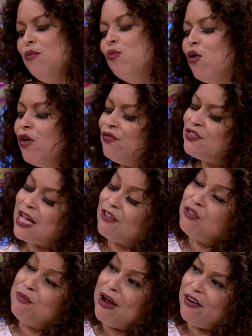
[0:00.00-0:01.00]
more of
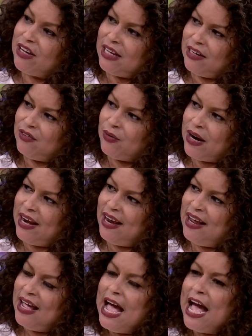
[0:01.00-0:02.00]
South American, right?